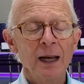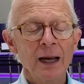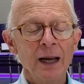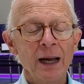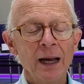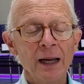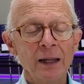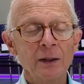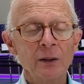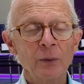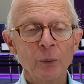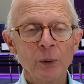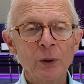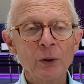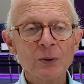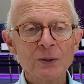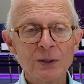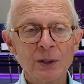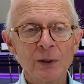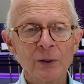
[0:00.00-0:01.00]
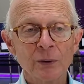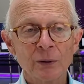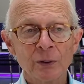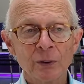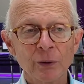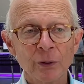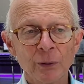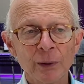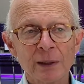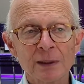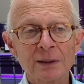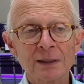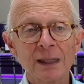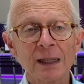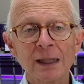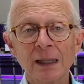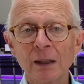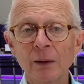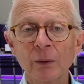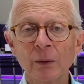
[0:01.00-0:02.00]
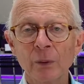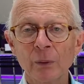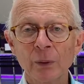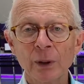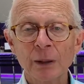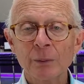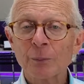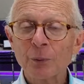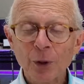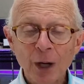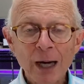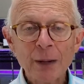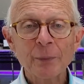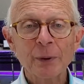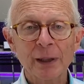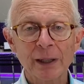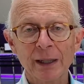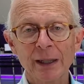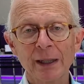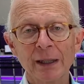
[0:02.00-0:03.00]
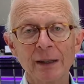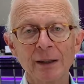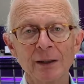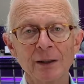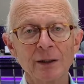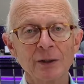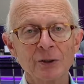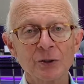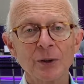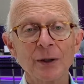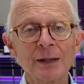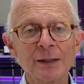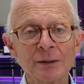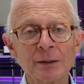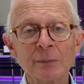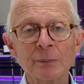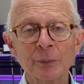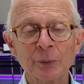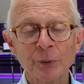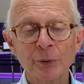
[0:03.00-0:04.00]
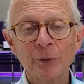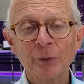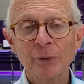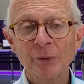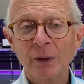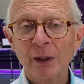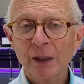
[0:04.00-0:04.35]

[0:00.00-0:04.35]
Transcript: and we're also doing a study in primary care trying to improve